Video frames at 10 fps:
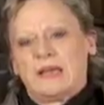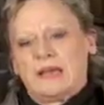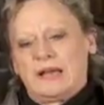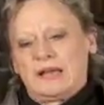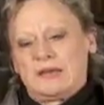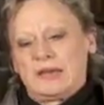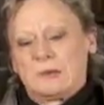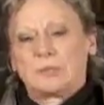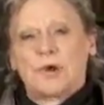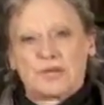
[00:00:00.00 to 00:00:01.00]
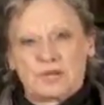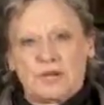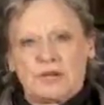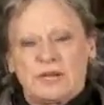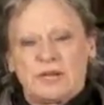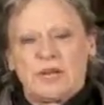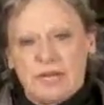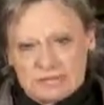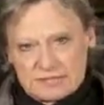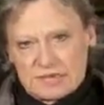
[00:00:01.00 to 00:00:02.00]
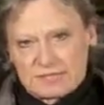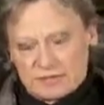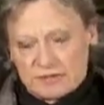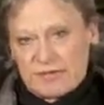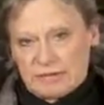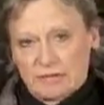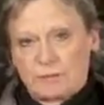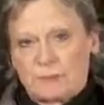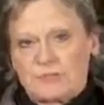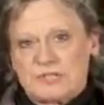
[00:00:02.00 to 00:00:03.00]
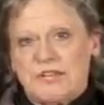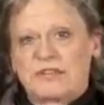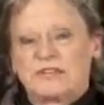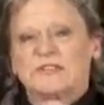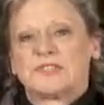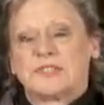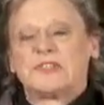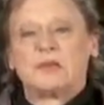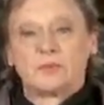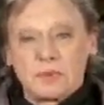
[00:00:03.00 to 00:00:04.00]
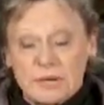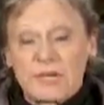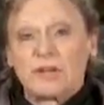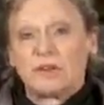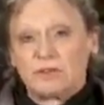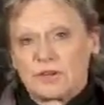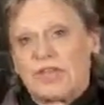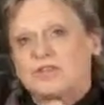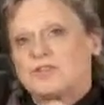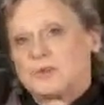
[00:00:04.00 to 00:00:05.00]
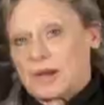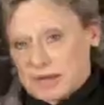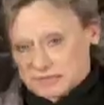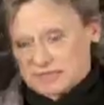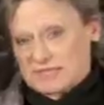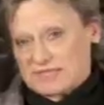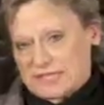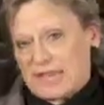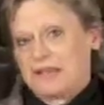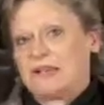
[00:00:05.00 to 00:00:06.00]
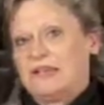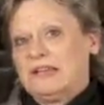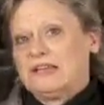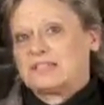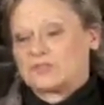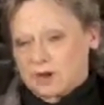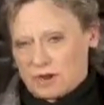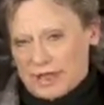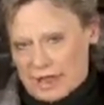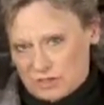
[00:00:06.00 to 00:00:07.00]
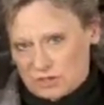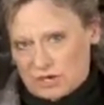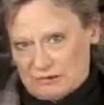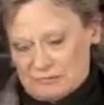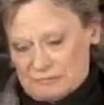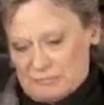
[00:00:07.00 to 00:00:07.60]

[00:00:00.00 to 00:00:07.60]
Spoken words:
an impression on us as their elected representatives that they really are looking to us to take strong action.